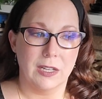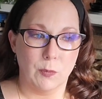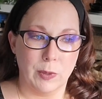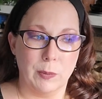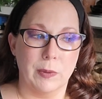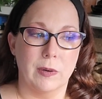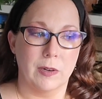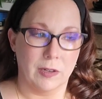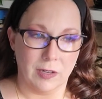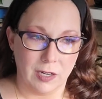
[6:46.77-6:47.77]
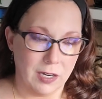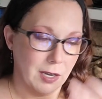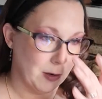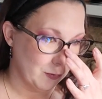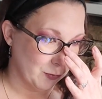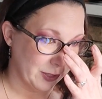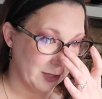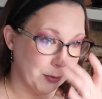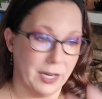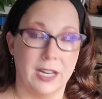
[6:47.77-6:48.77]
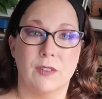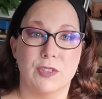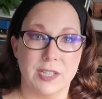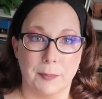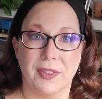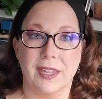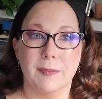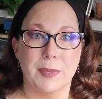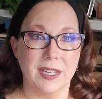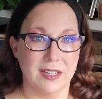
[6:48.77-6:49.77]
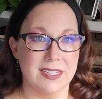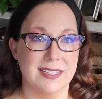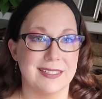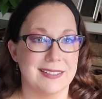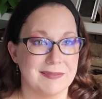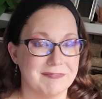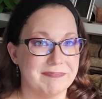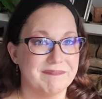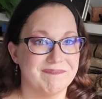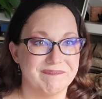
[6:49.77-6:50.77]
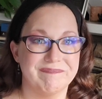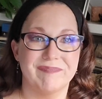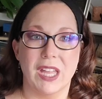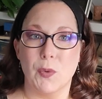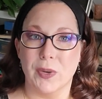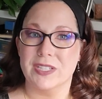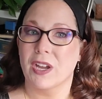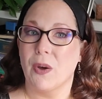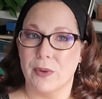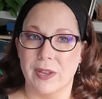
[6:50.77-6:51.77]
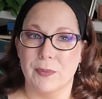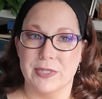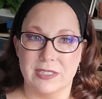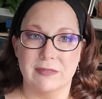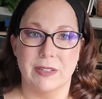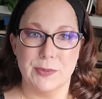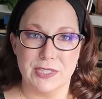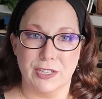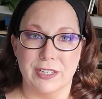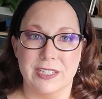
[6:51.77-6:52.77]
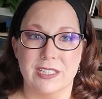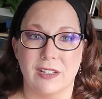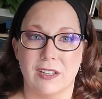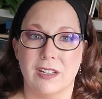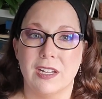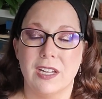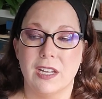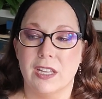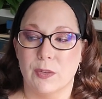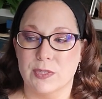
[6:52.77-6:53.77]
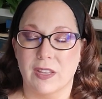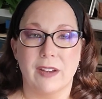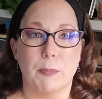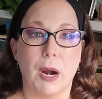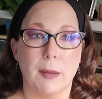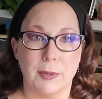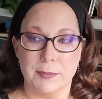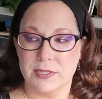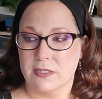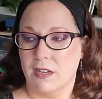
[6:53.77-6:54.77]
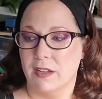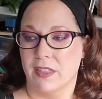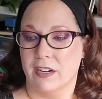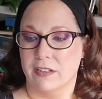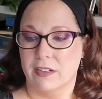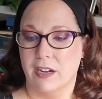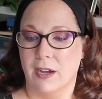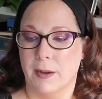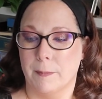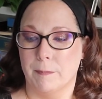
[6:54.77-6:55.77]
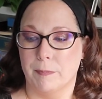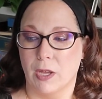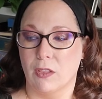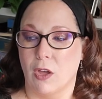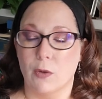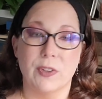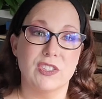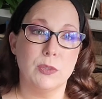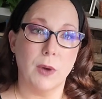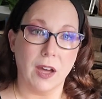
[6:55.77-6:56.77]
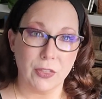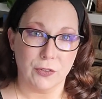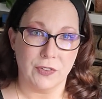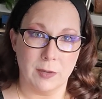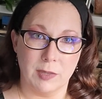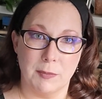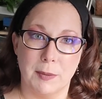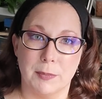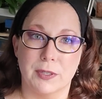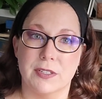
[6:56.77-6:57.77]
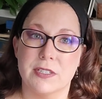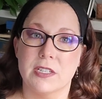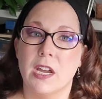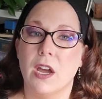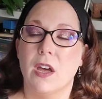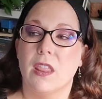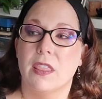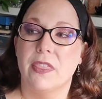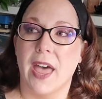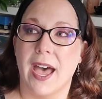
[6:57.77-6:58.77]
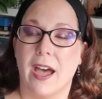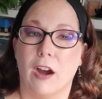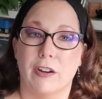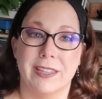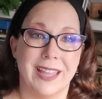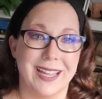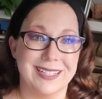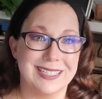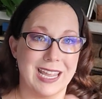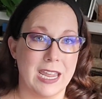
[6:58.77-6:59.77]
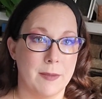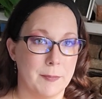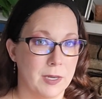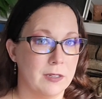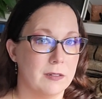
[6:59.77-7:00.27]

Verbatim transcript: we were really praying for something because it wasn't going, it was, it was starting to, there was a lot of problems there, um, along with two other family members that are in that same